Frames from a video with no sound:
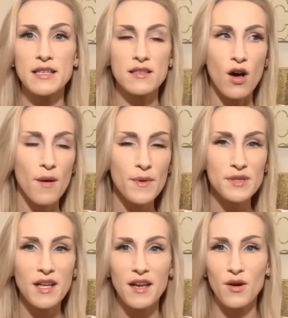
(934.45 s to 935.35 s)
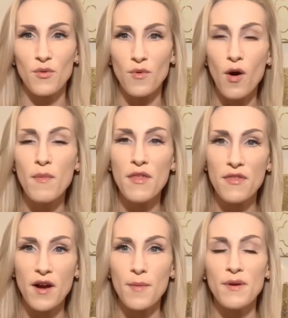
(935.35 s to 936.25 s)
It's almost like an
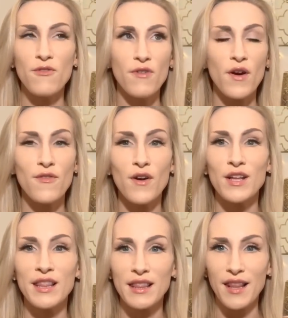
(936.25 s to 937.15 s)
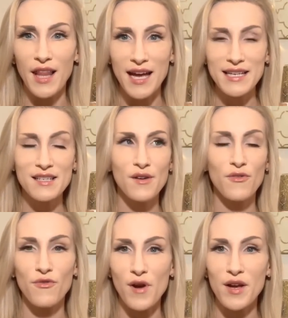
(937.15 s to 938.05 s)
aromatherapy, very, very light
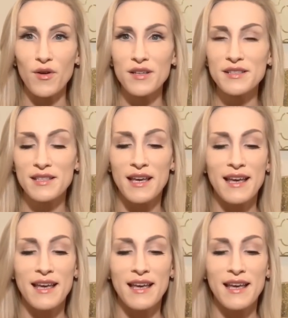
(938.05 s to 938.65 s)
fragrance.